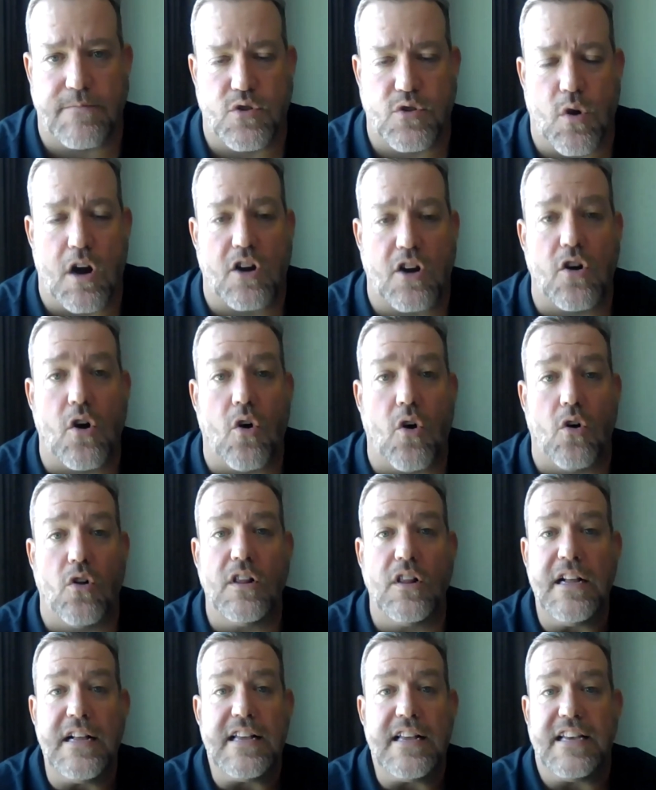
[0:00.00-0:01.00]
So our
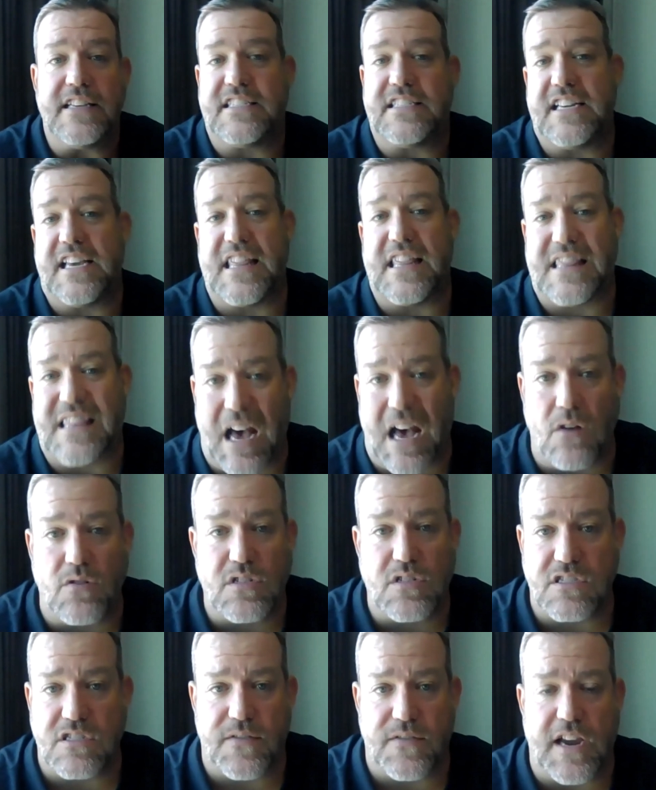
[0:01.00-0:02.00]
goal is to get
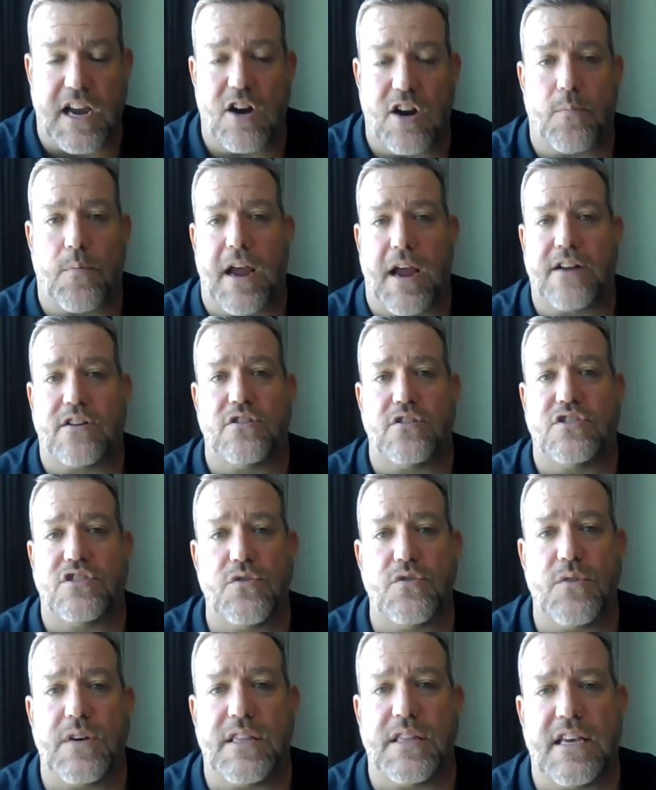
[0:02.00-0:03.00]
thousands of chiropractors
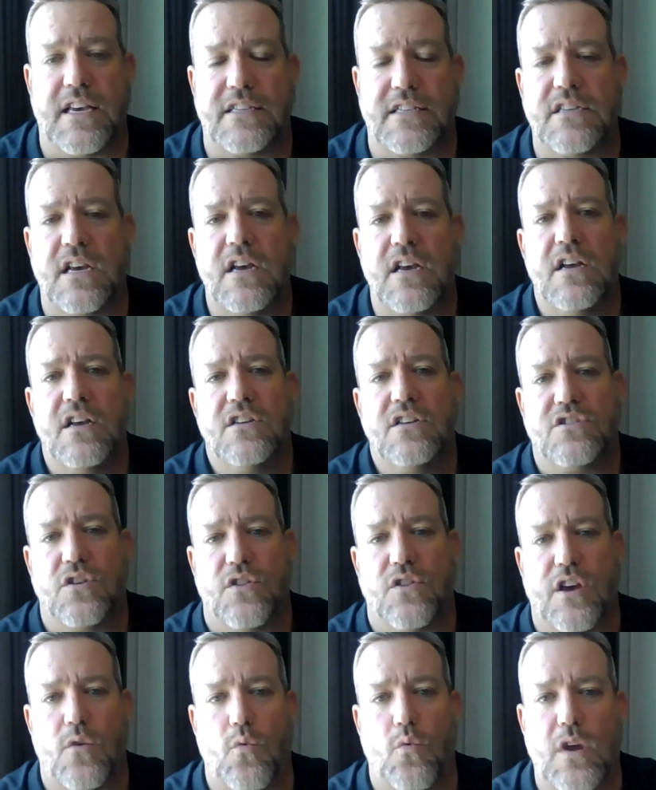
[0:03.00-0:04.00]
doing this so
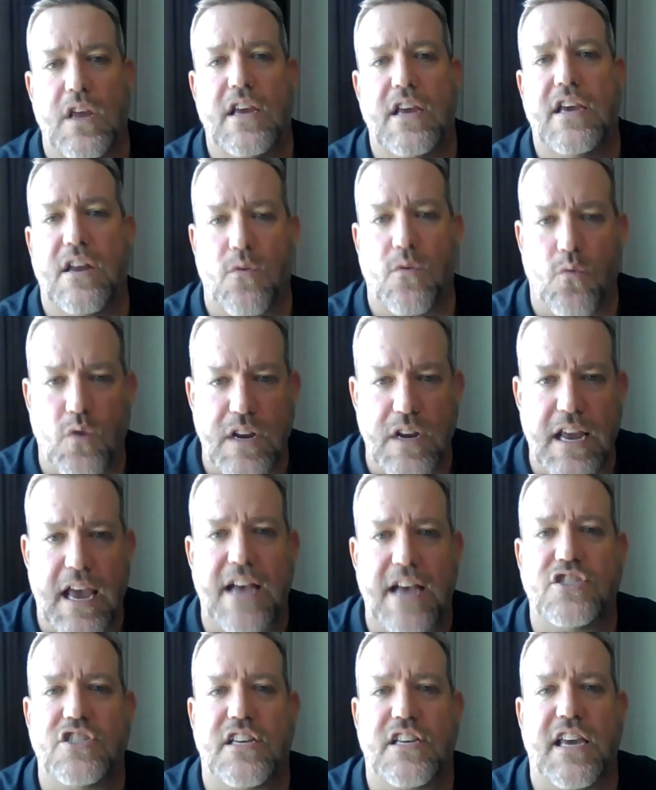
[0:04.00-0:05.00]
that we can
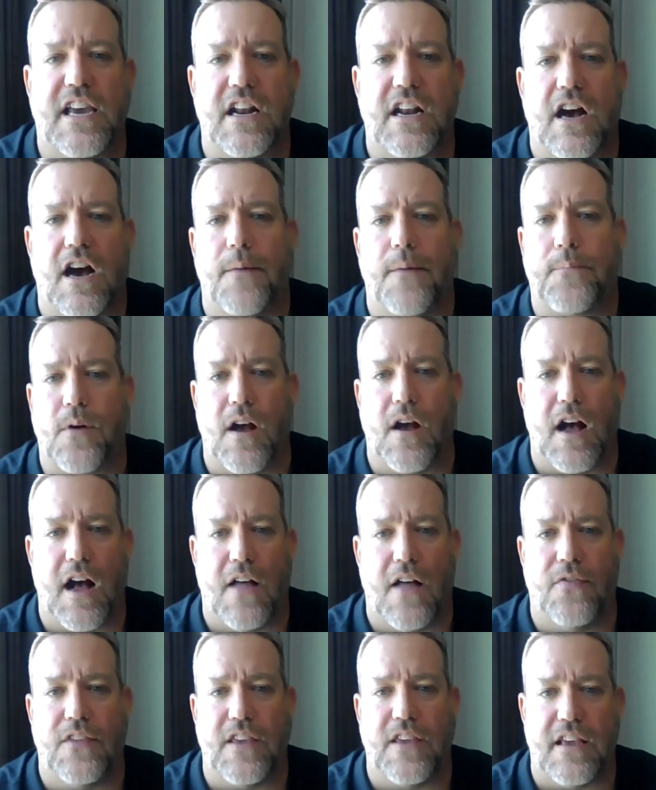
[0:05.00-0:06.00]
re-educate opera
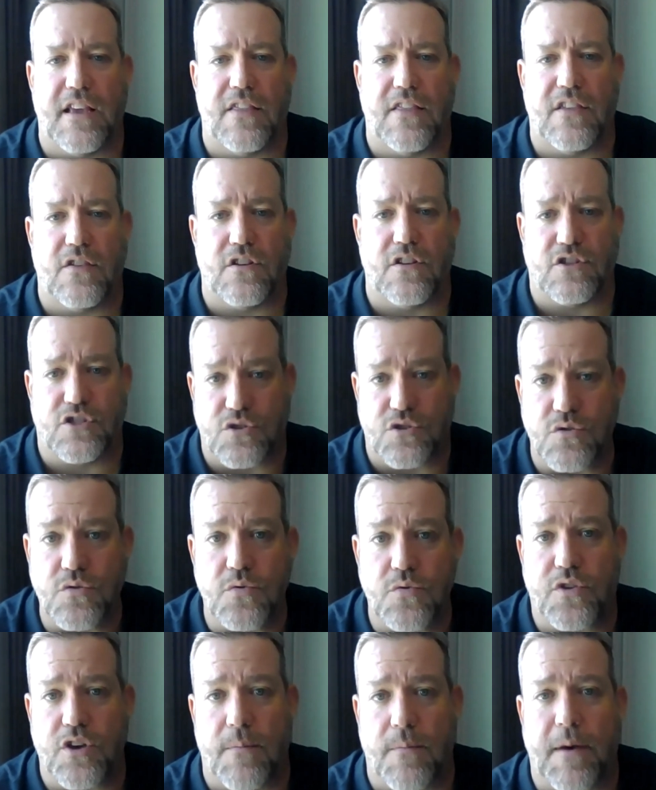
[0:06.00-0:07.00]
on the
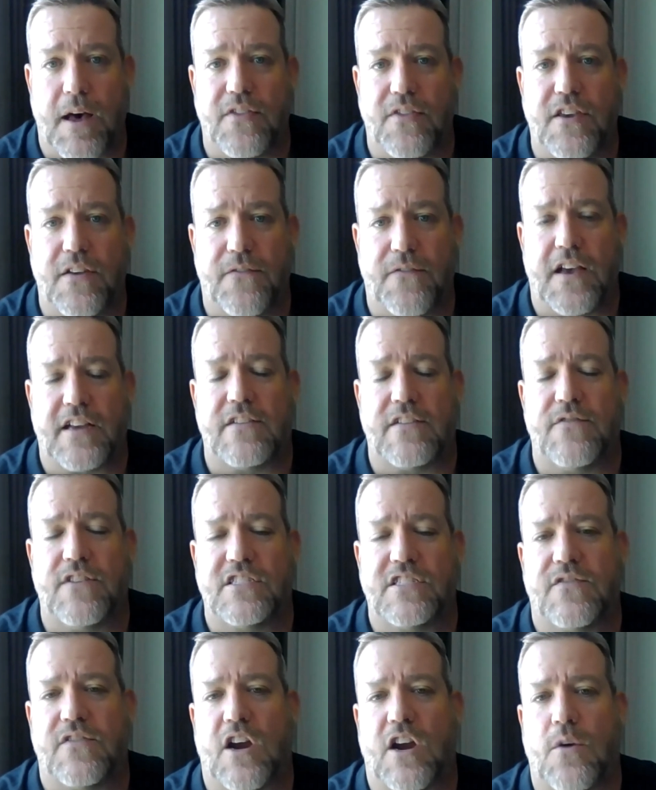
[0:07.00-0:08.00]
truth about the
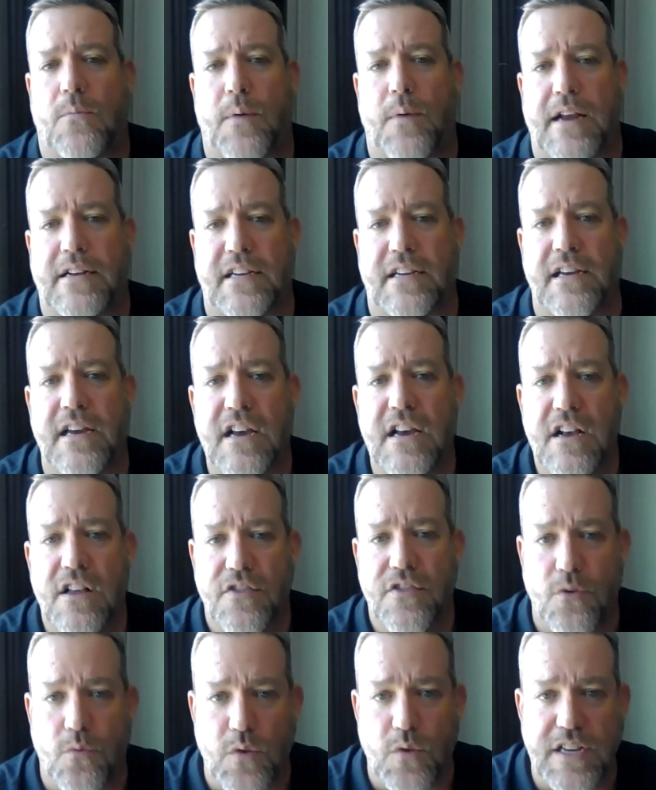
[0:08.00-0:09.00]
effectiveness of chiropractic,
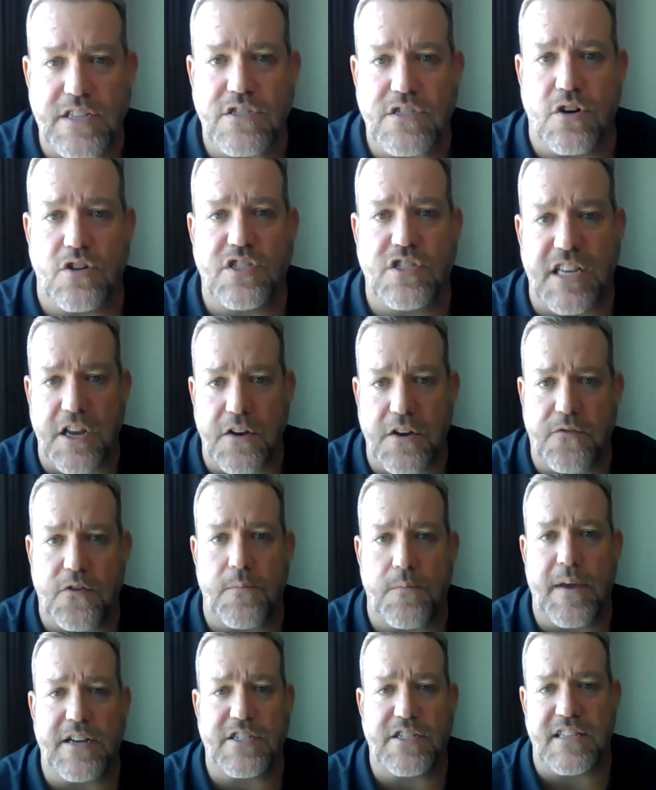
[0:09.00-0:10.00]
the research,
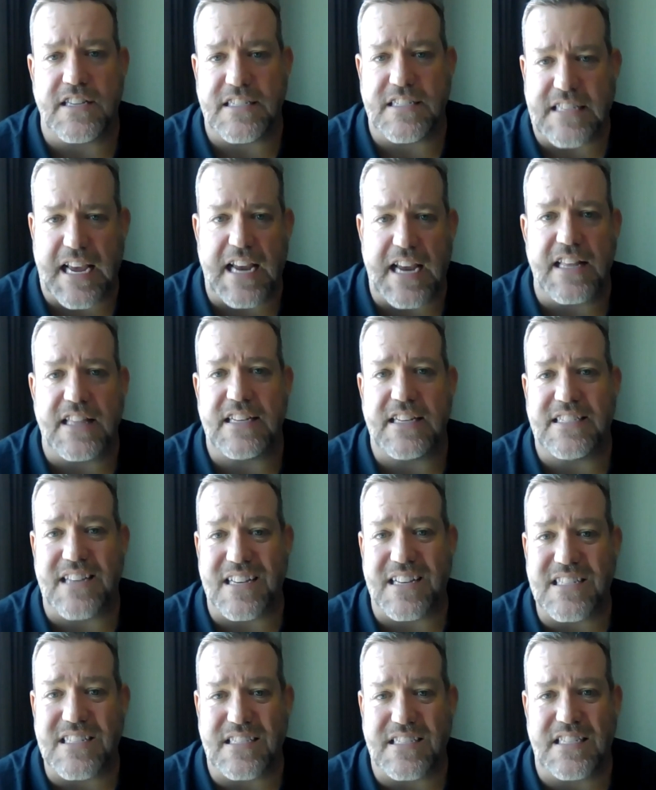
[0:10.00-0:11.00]
information, the data that
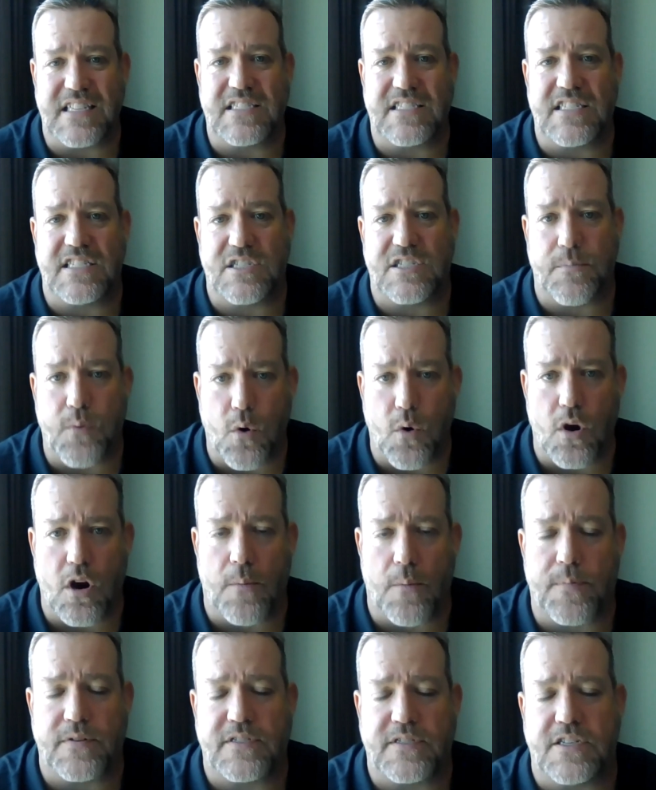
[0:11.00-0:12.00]
does exist to support
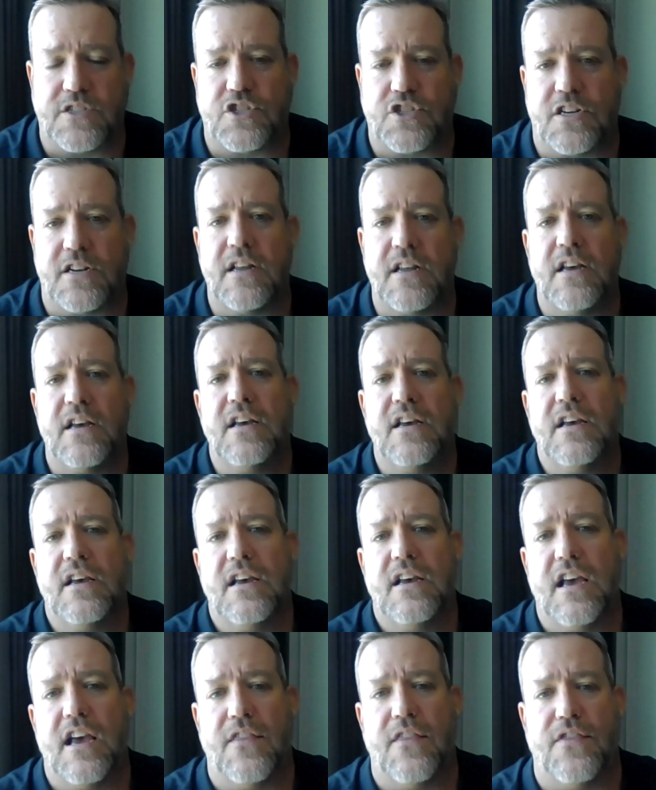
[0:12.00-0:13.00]
our position,
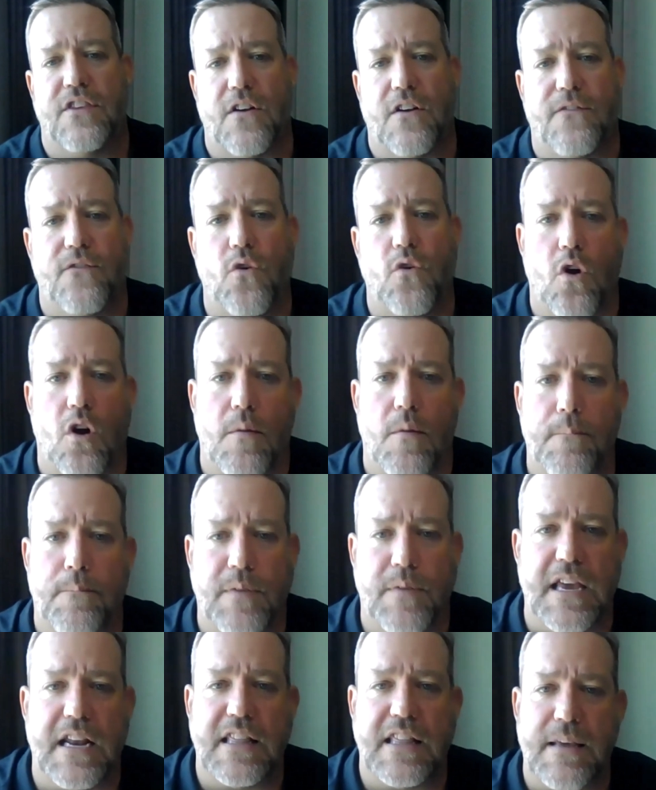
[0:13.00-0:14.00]
and therefore
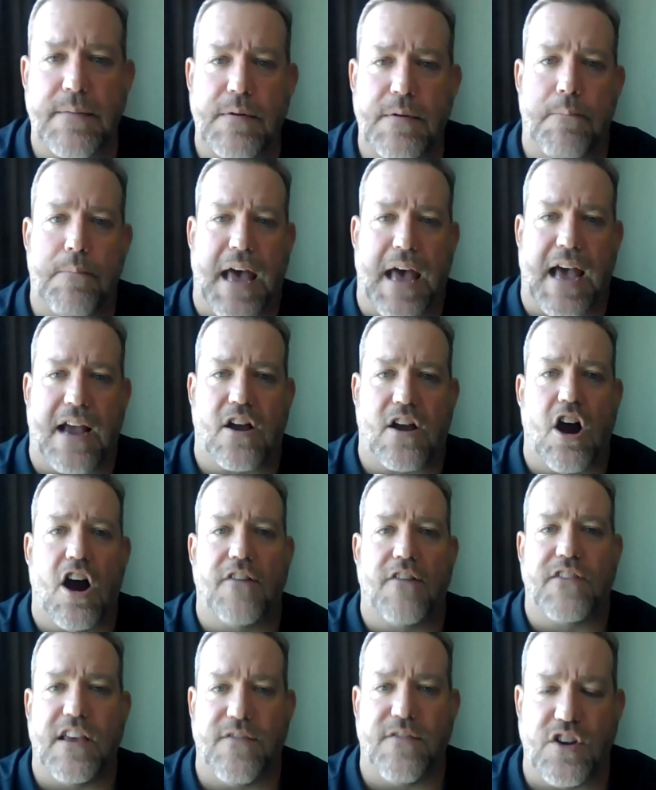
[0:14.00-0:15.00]
getting them to back
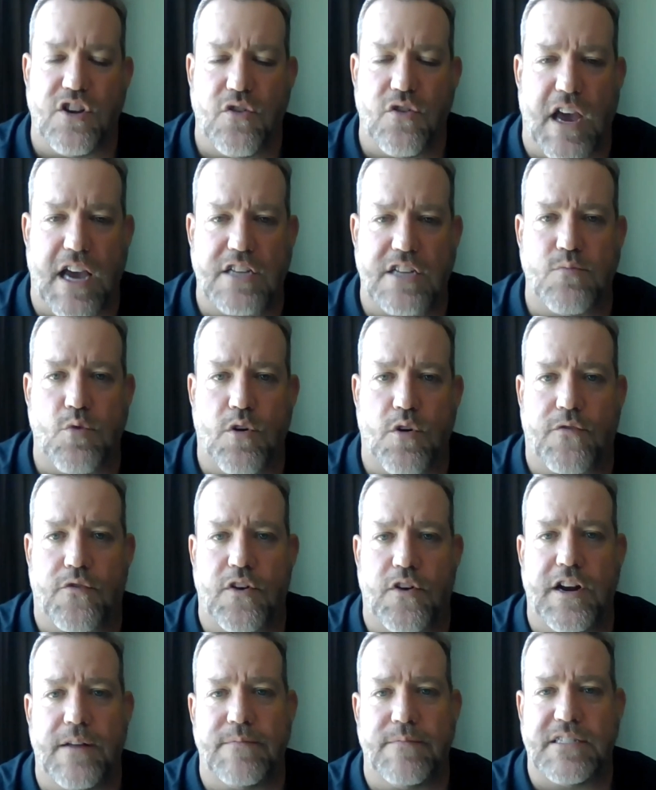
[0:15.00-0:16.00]
off, giving you guys more
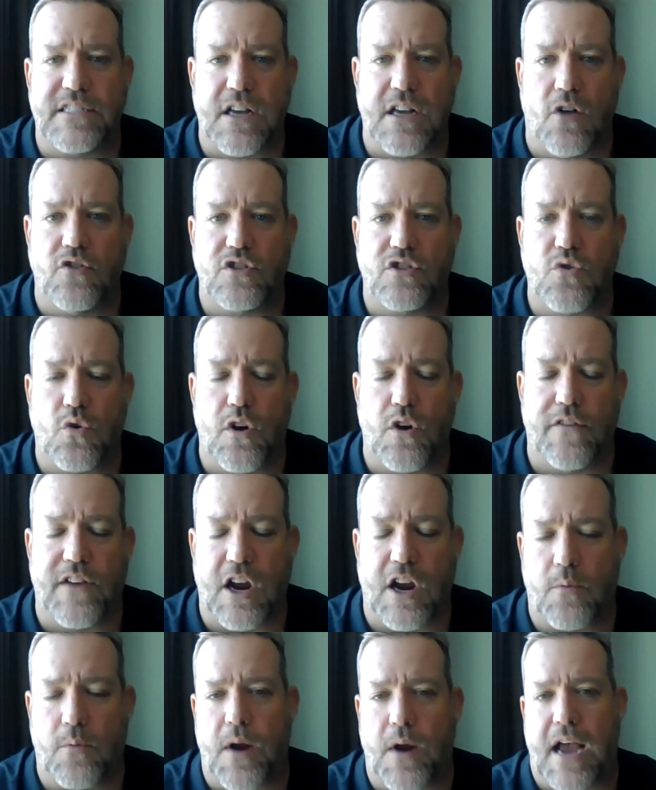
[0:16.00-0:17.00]
freedom to tell the story of
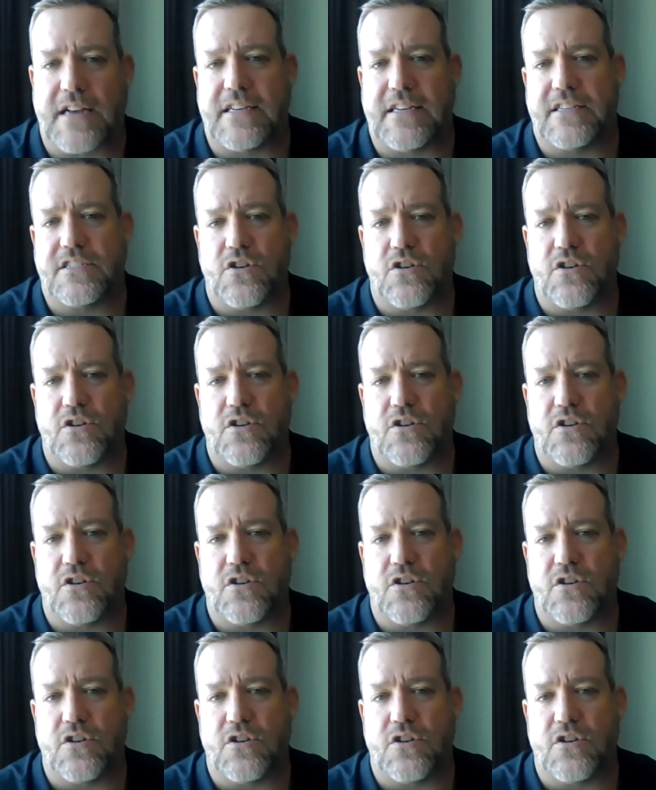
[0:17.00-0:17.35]
chiropractic.